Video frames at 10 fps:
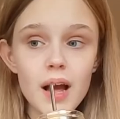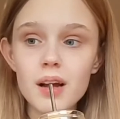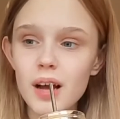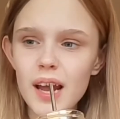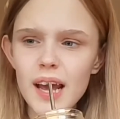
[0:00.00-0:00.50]

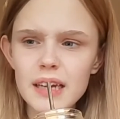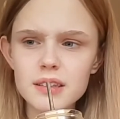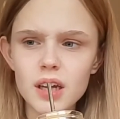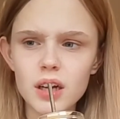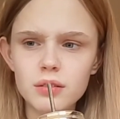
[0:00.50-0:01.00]

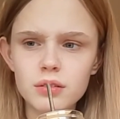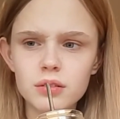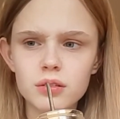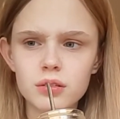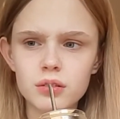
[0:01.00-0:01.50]
Alexa,
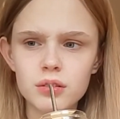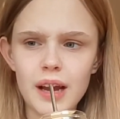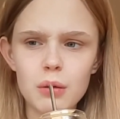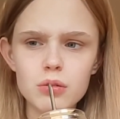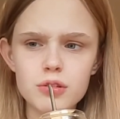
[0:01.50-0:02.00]
how
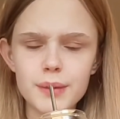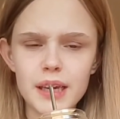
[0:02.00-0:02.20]
old's Mickey